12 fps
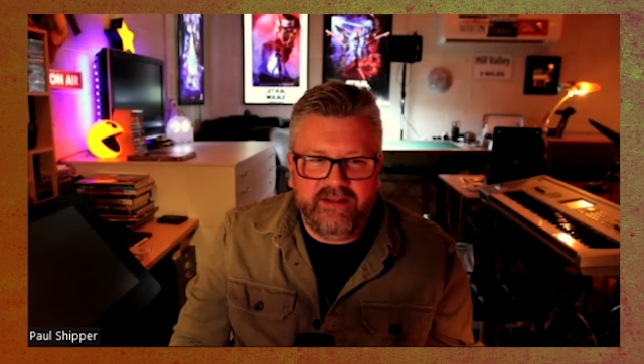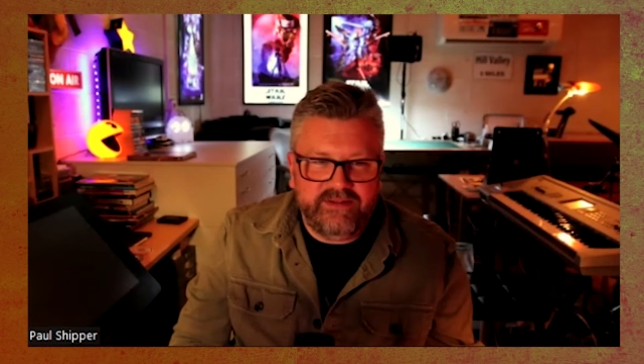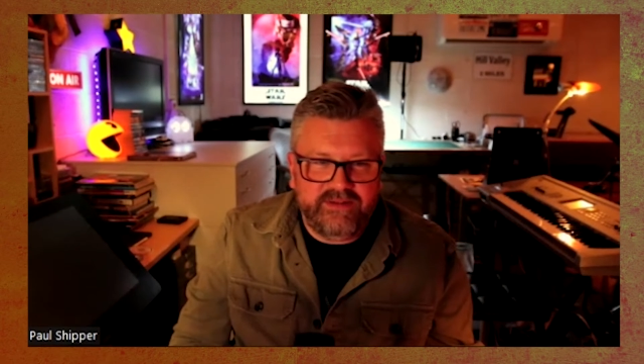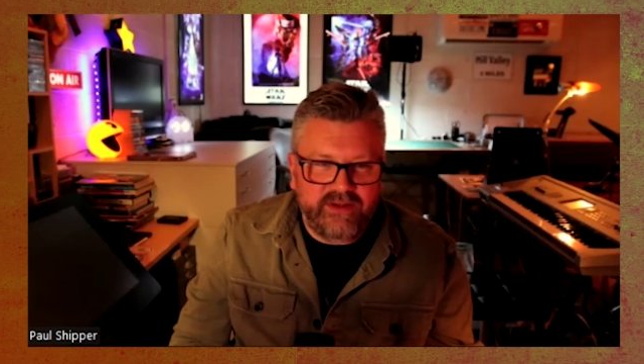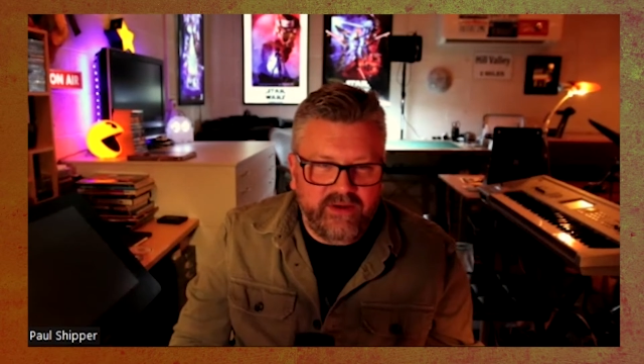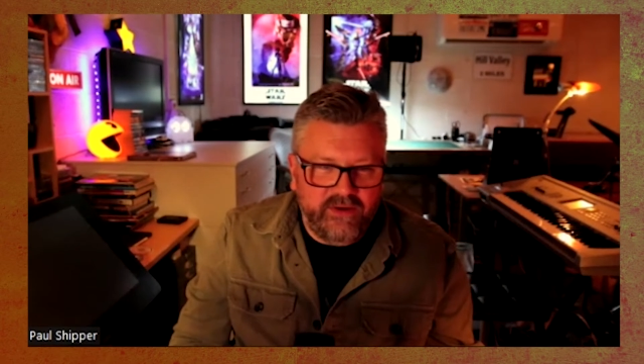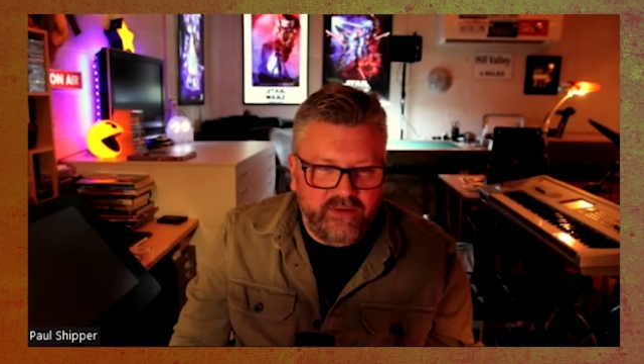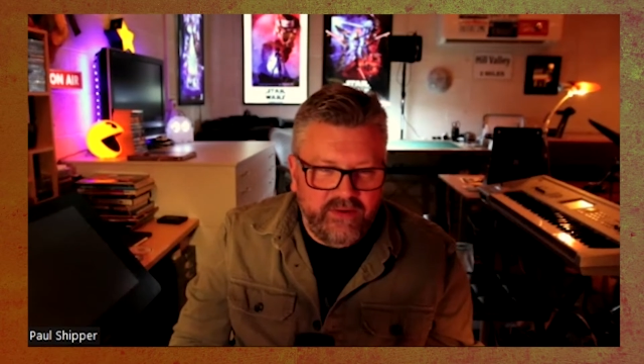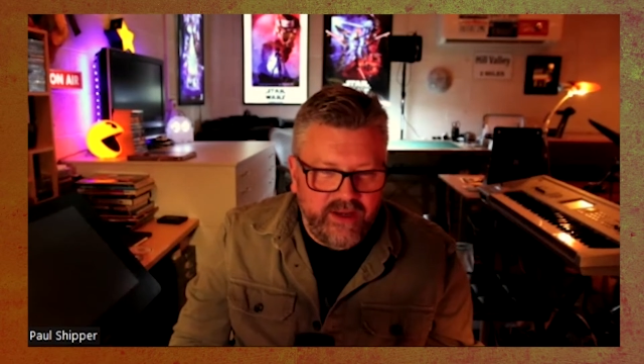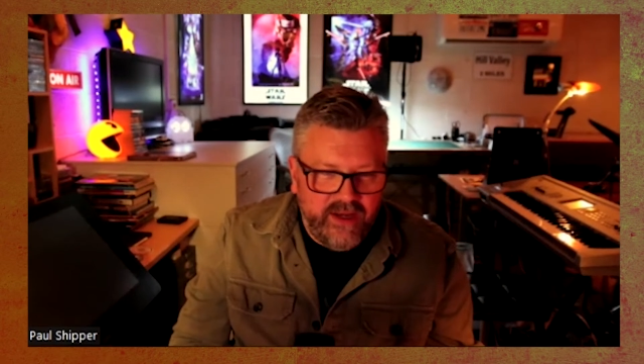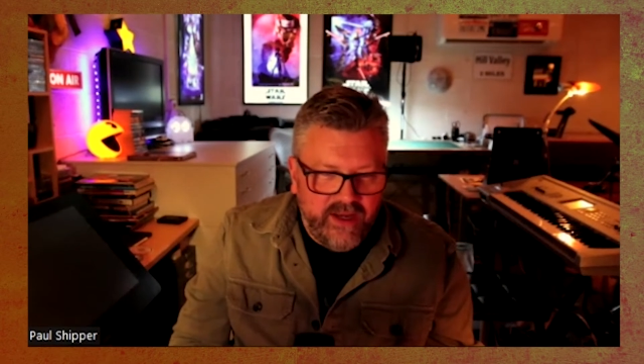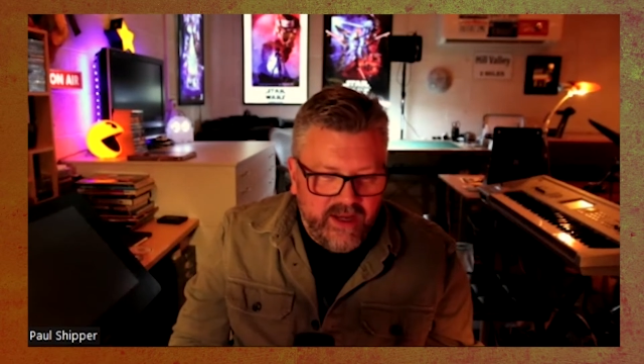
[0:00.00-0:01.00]
So
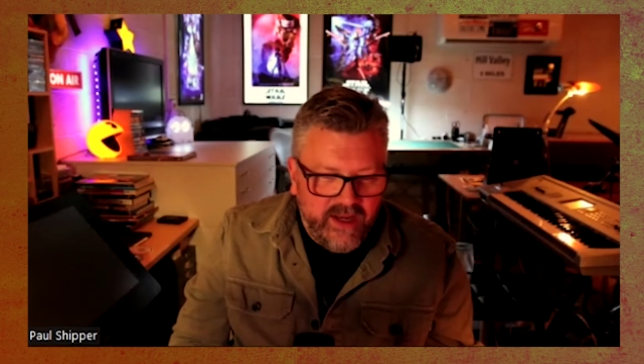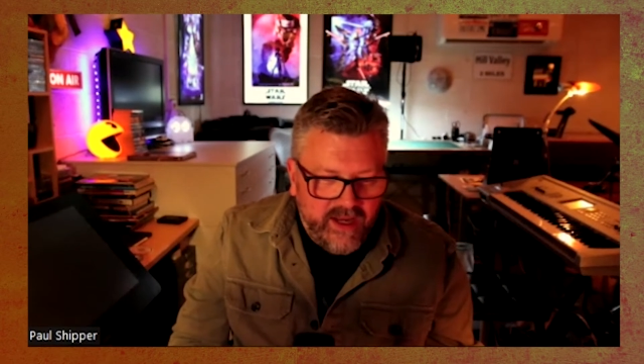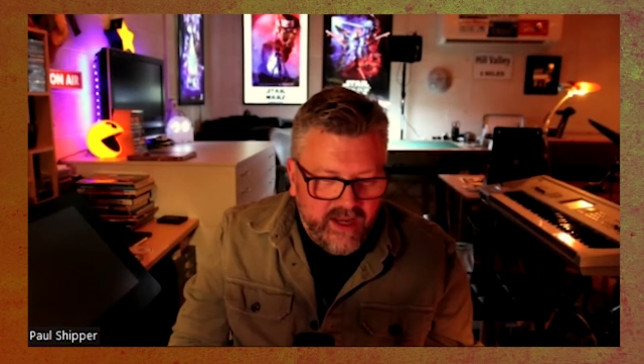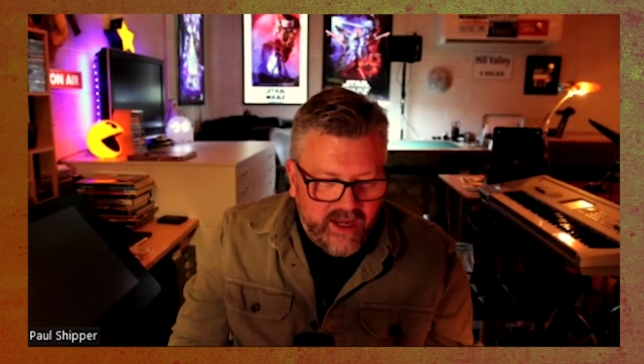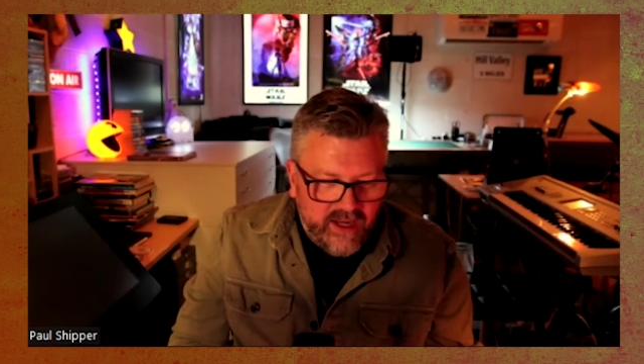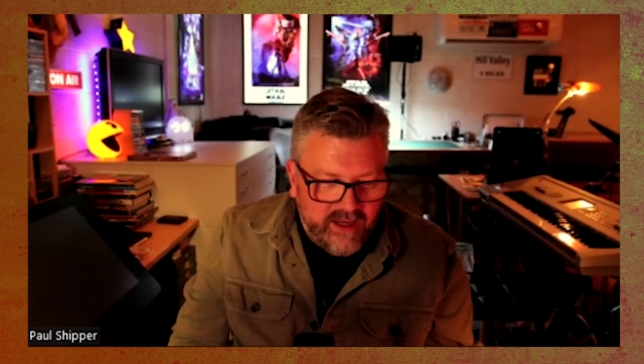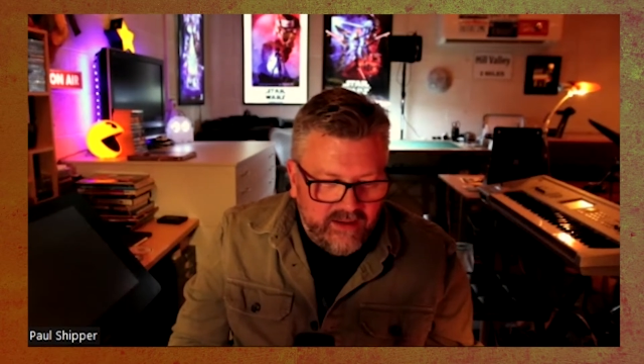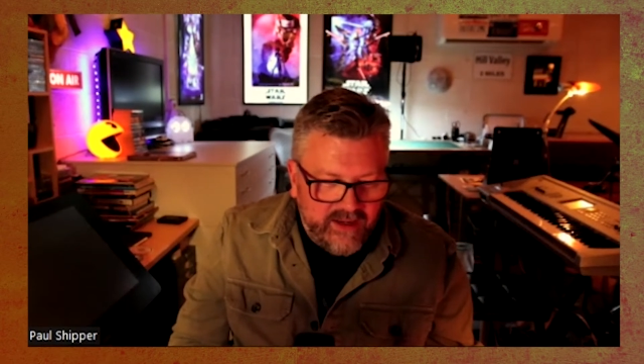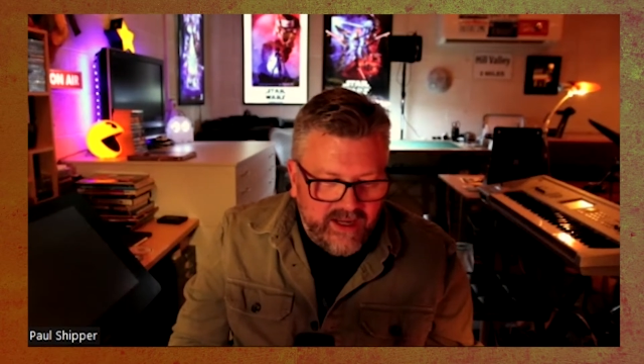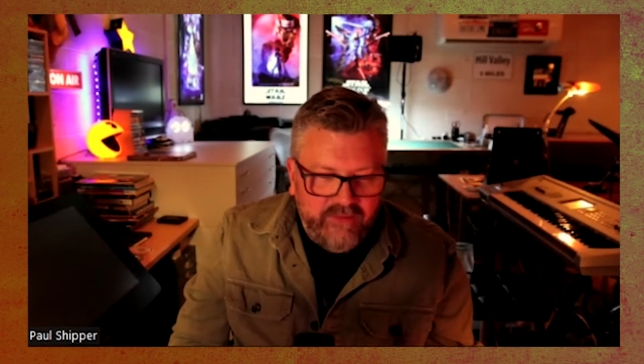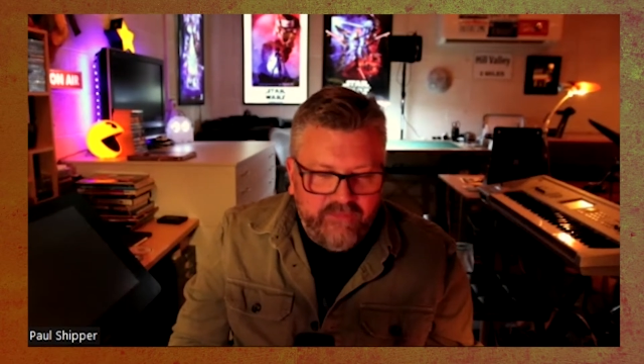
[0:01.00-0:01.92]
and if